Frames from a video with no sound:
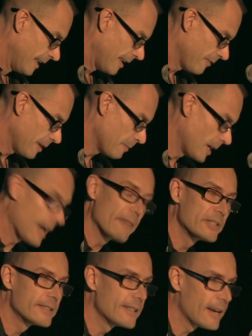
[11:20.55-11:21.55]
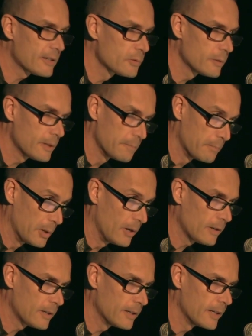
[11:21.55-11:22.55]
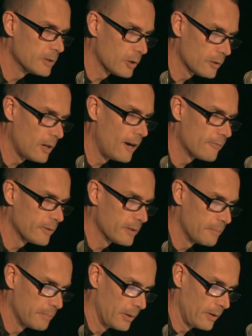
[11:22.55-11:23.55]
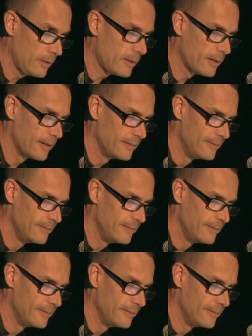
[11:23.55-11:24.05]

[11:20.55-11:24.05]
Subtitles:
if I want to have sex with a book and I jerk off with a book,